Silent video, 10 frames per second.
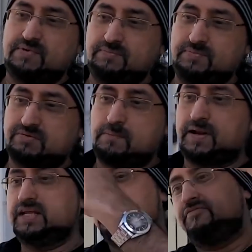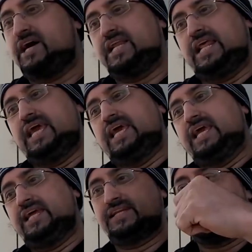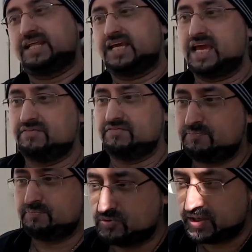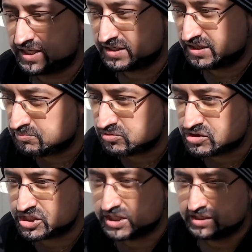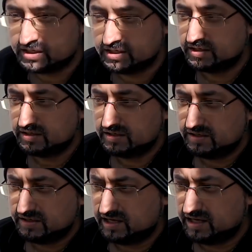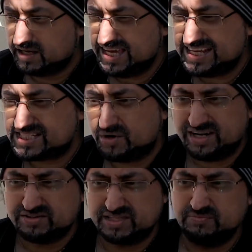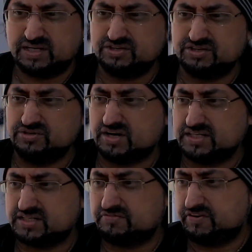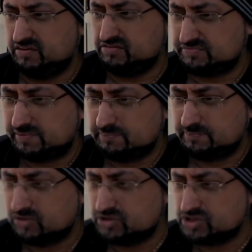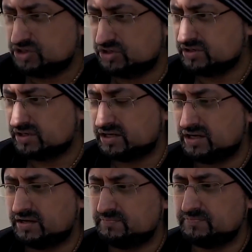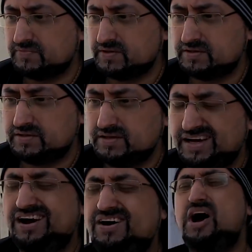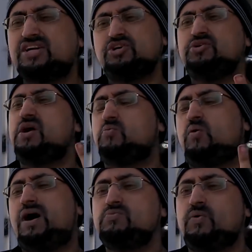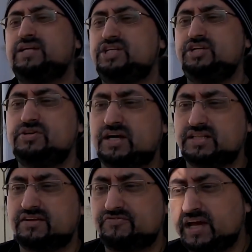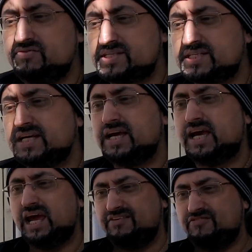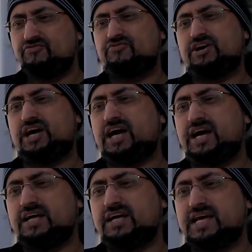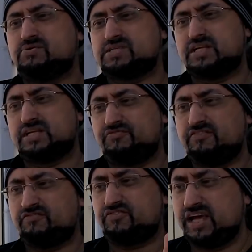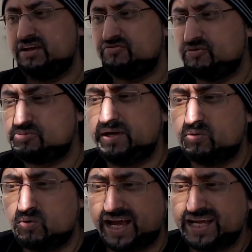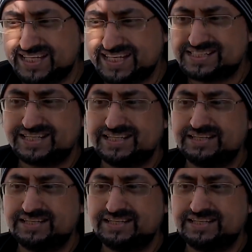maybe someone playing the violin that they gave up and all that kind of bullshit. Yeah, so I don't think we could unite the faiths, if I'm being honest here. I do know one way to unite the faiths. If there was a different faith which we all hated.